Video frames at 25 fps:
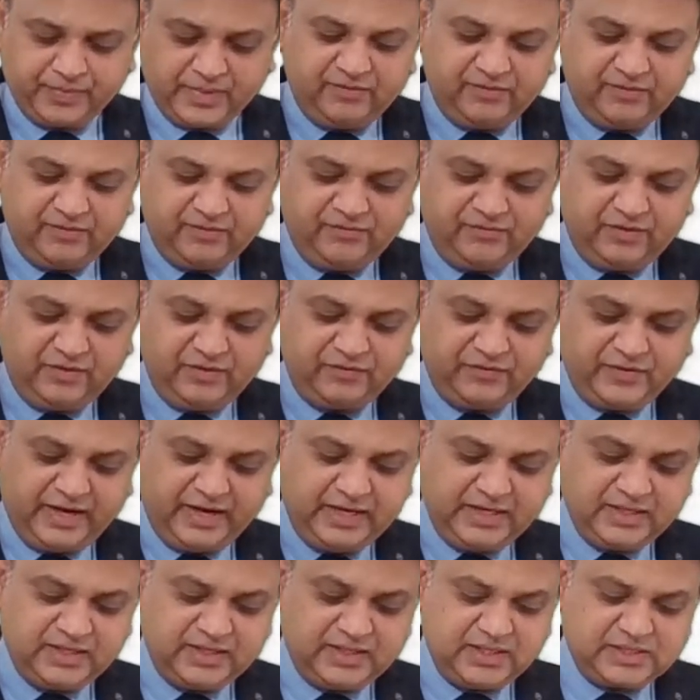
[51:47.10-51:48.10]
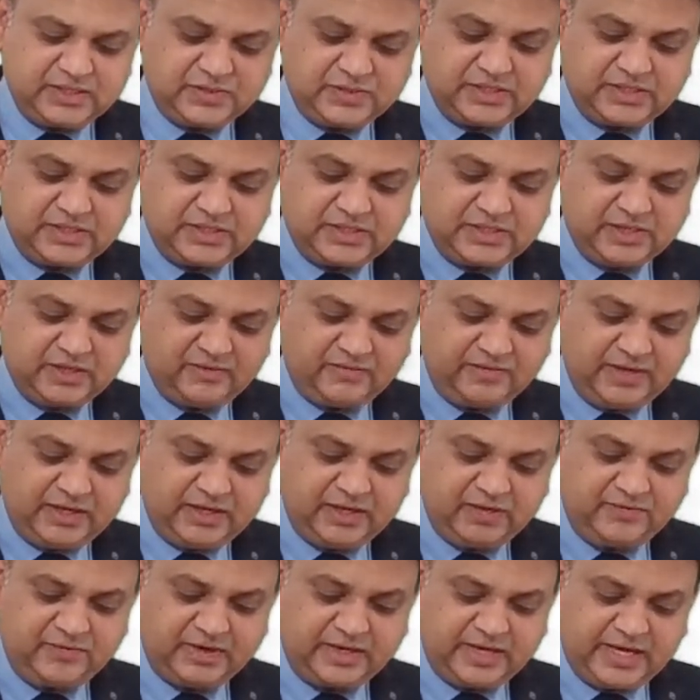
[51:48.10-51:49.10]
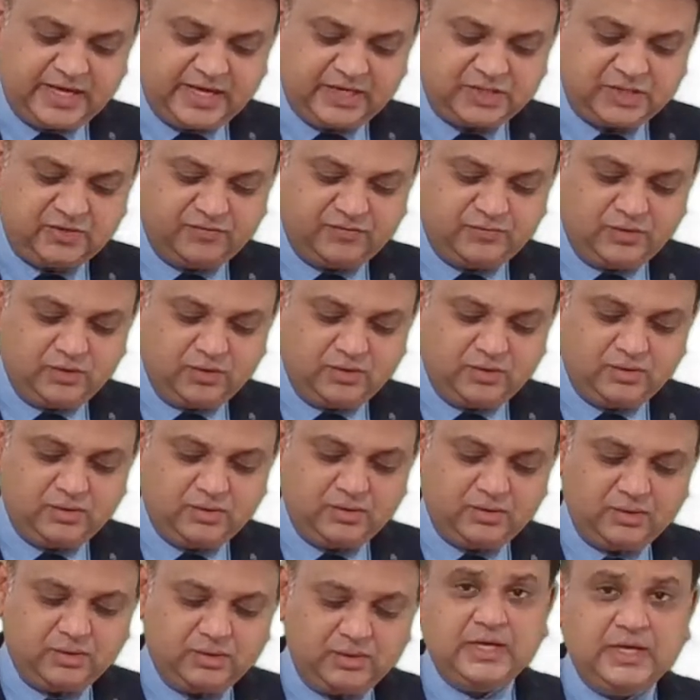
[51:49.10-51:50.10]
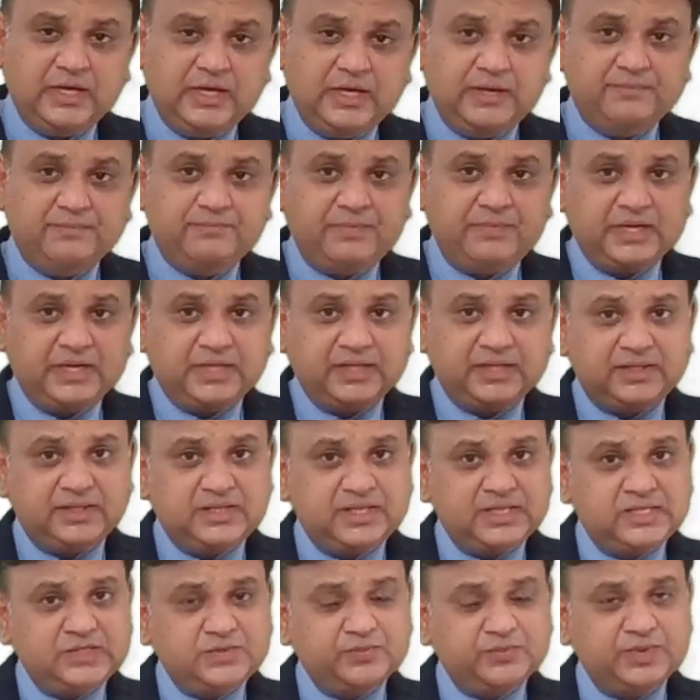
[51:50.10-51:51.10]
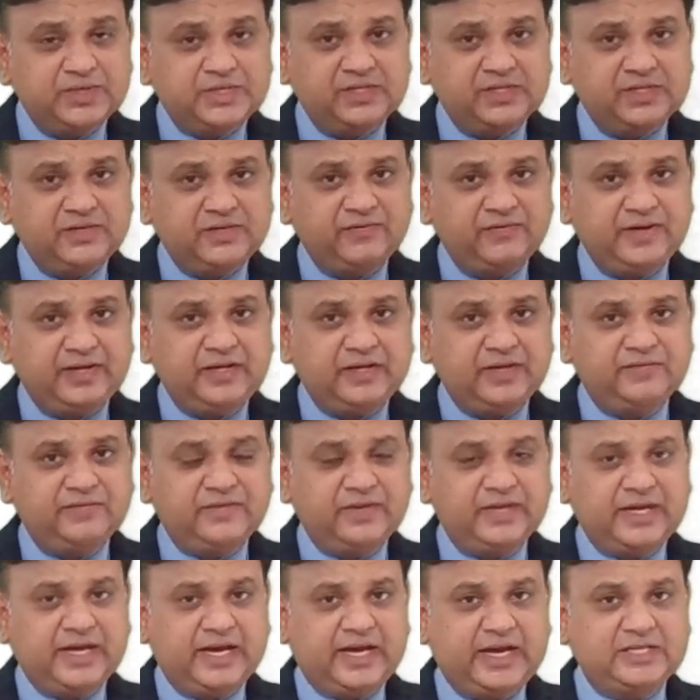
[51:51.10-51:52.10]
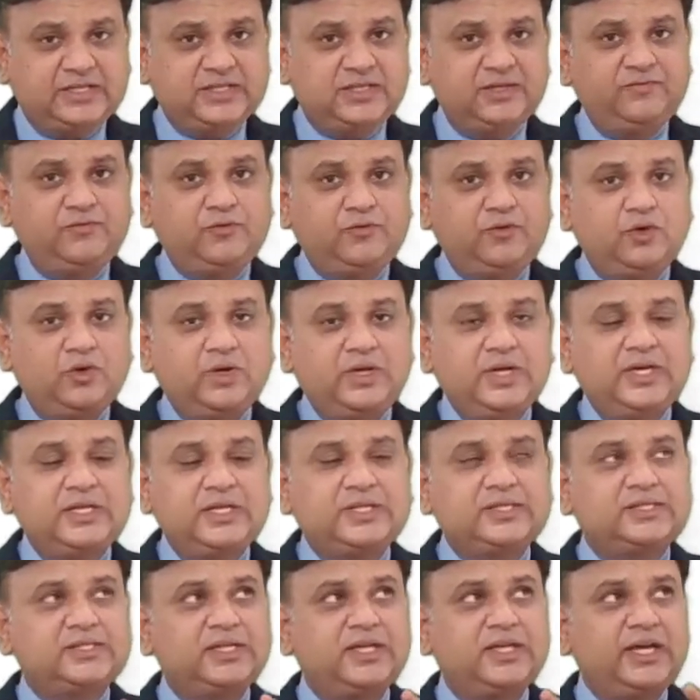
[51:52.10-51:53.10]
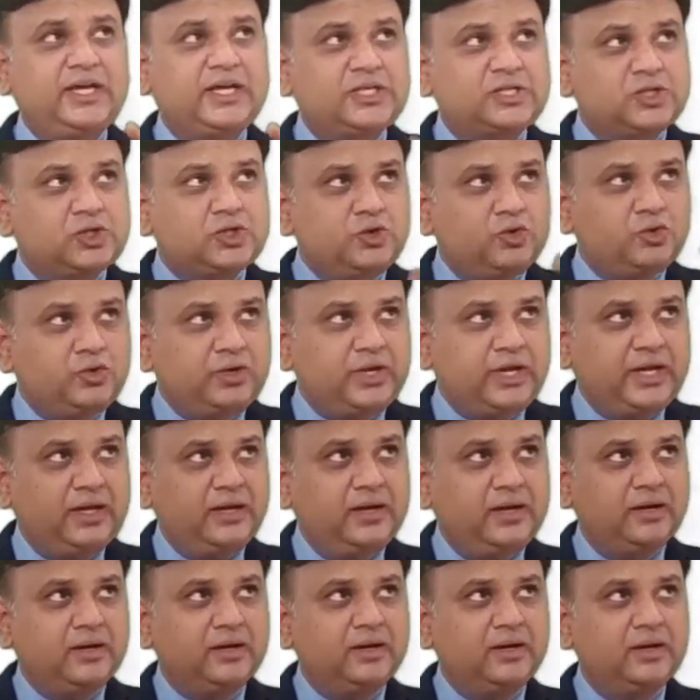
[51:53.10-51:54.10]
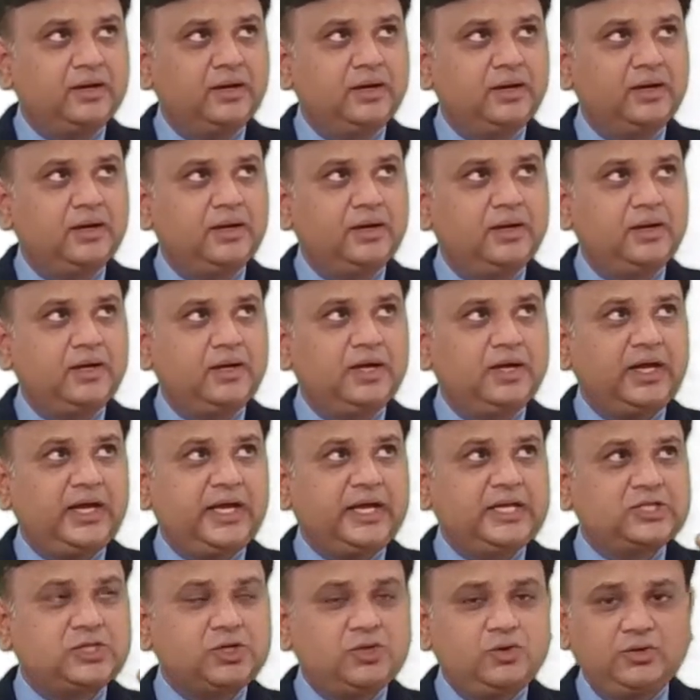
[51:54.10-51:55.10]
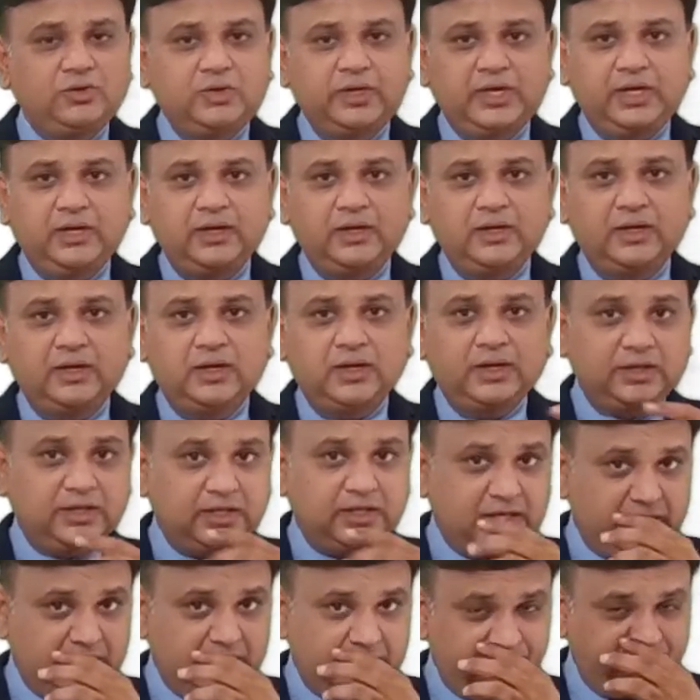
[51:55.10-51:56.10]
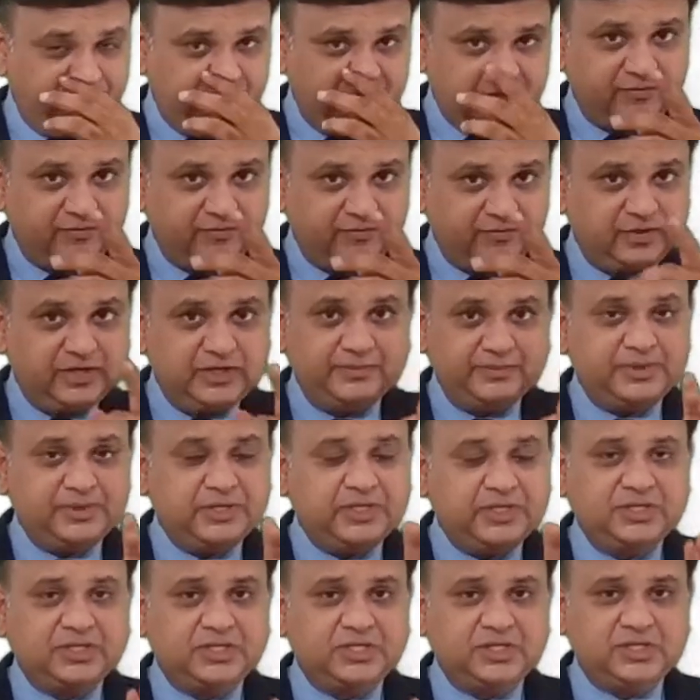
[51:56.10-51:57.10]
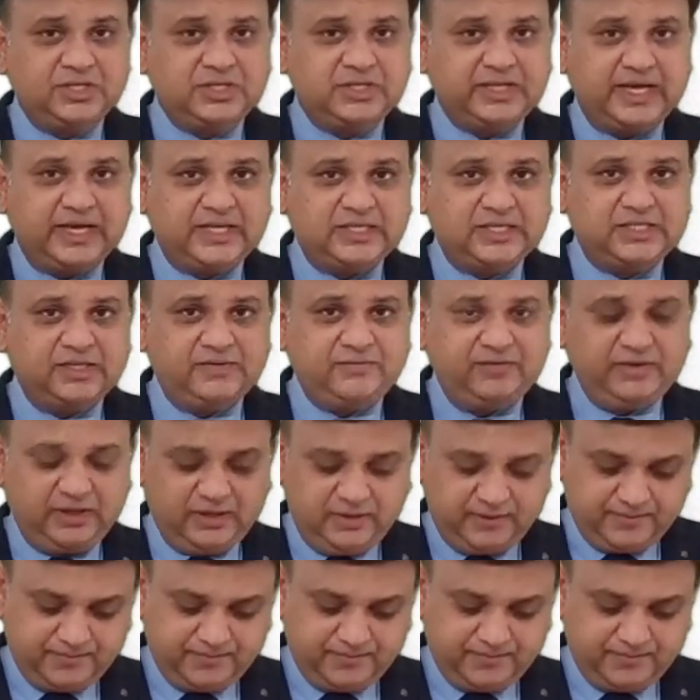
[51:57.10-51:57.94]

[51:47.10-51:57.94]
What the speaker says: And we find this present value of the cash inflow. But this present value of the cash inflow is excluding the effect of the depreciation tax saving.